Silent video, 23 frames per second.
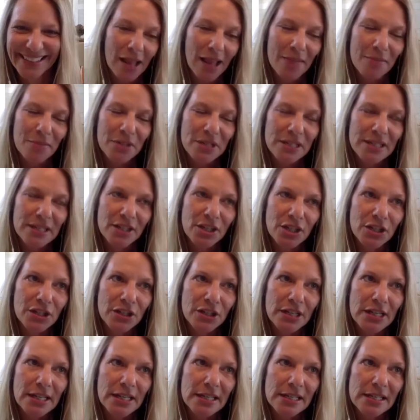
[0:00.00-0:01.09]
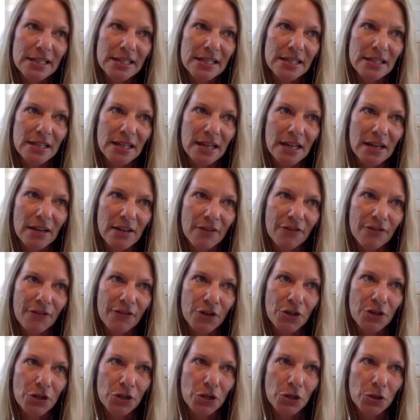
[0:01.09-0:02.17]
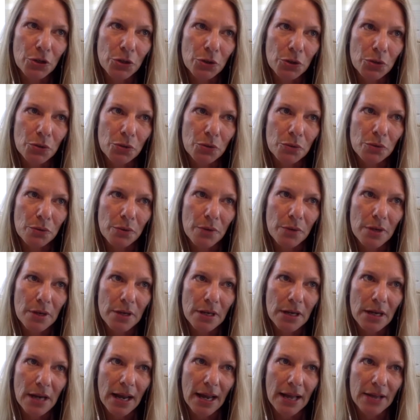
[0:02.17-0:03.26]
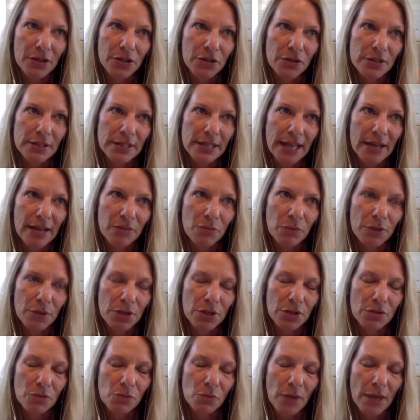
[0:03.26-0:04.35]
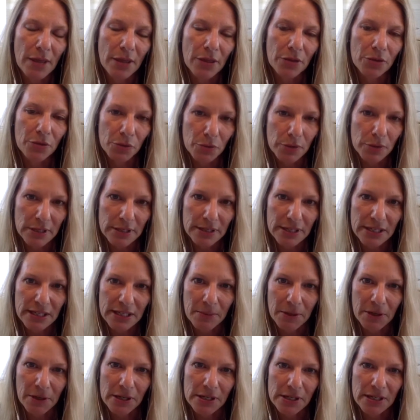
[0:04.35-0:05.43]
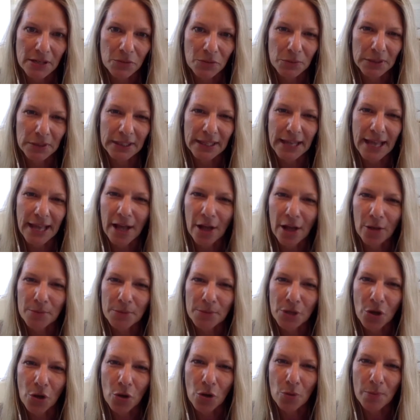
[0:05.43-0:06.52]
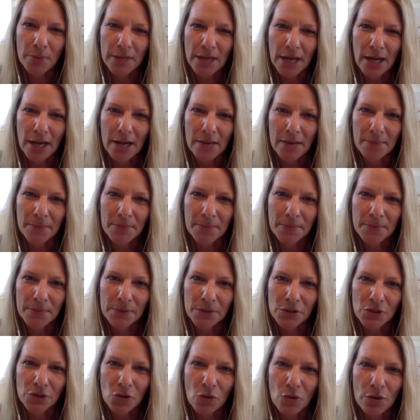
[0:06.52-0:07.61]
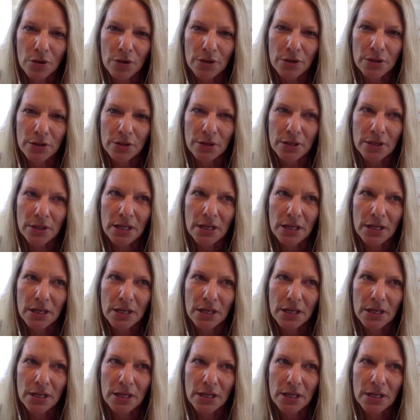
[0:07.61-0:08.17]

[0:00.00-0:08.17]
I'm just curious for you, as you said, when you went through this experience, it really helped open up your